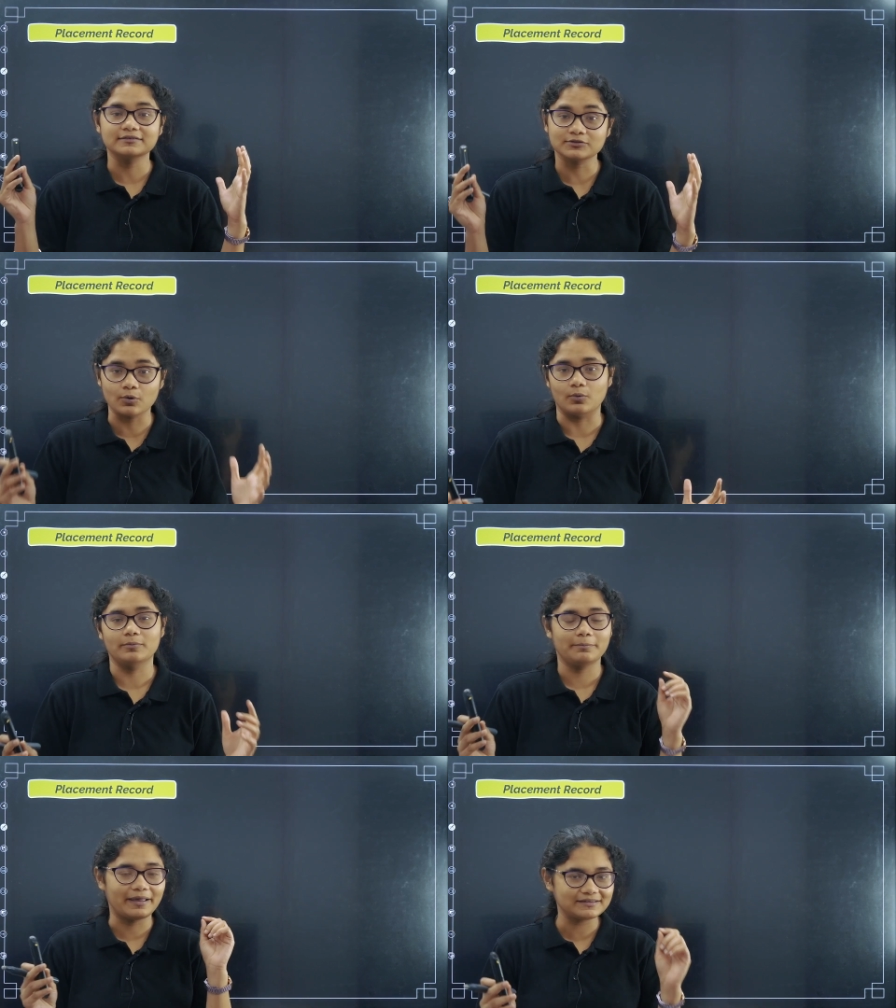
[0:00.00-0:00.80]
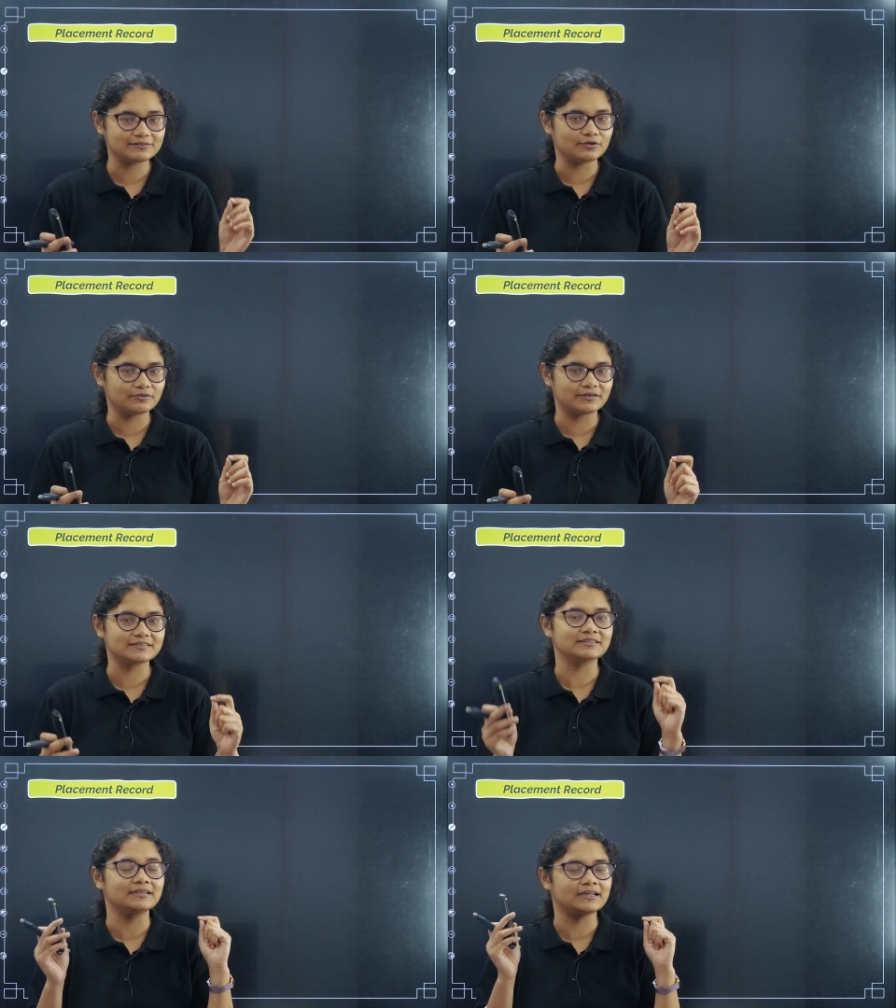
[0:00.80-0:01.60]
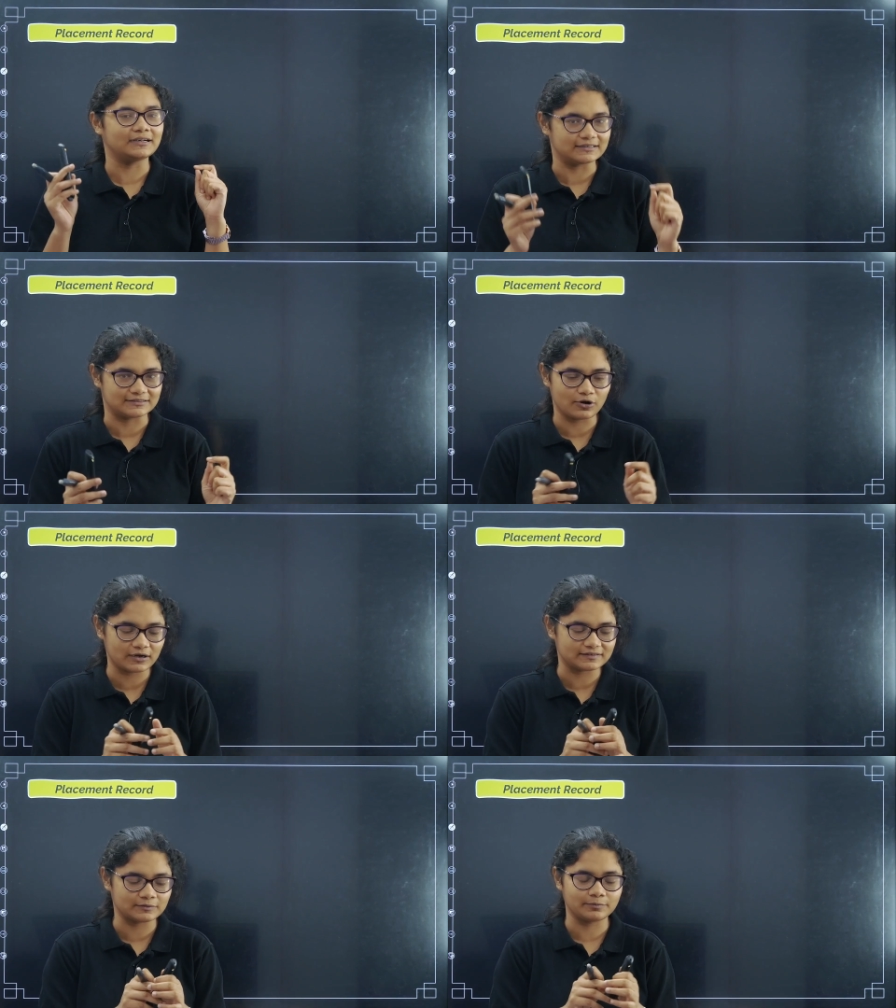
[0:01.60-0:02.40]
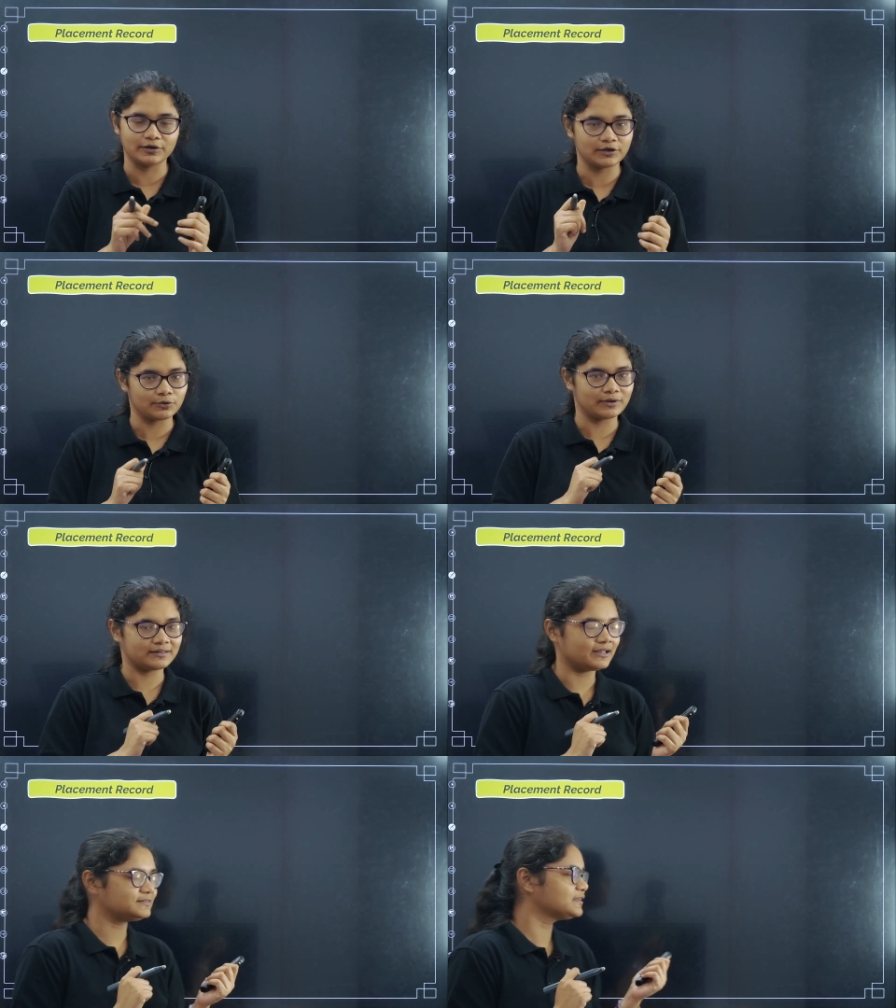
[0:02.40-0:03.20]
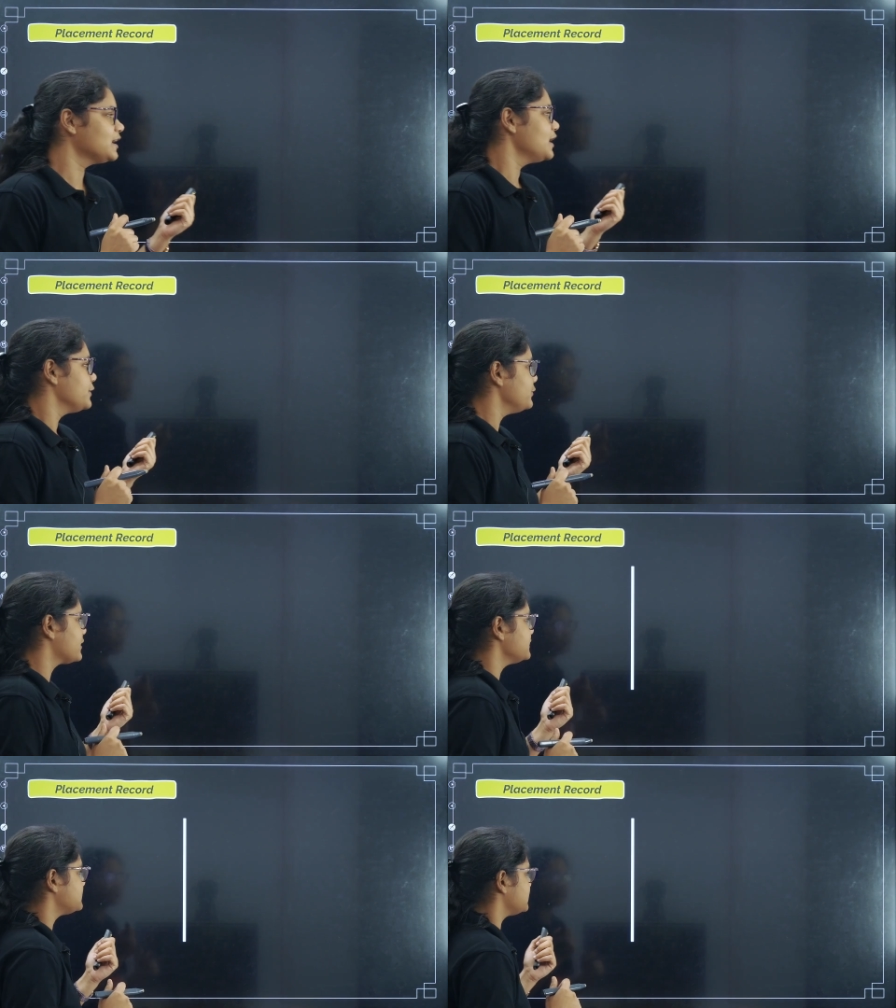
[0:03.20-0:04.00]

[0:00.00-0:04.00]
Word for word: So PES University does not disappoint you in this. You can